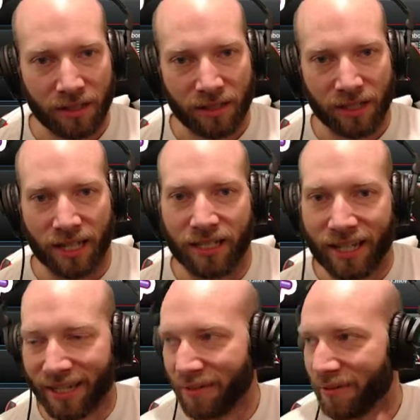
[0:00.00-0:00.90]
I
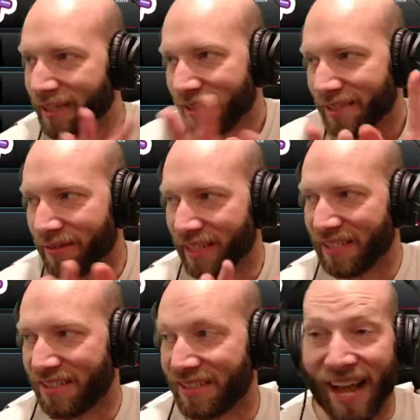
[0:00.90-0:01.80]
like it when they
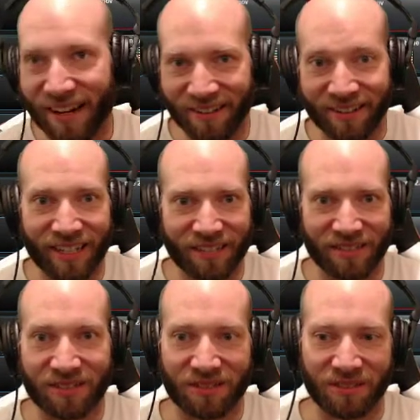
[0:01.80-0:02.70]
stagger
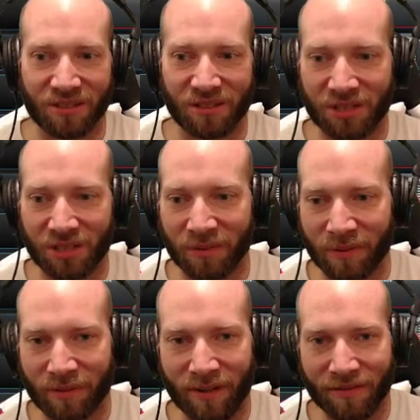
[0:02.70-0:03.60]
entrance. It's a
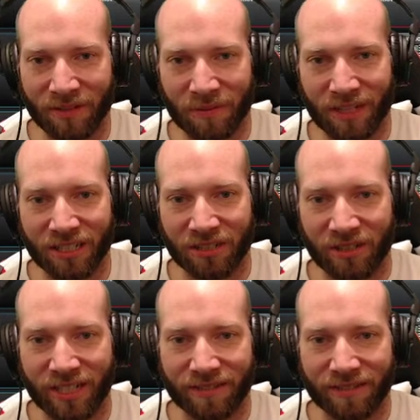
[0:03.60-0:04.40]
stupid preference, but I enjoy it.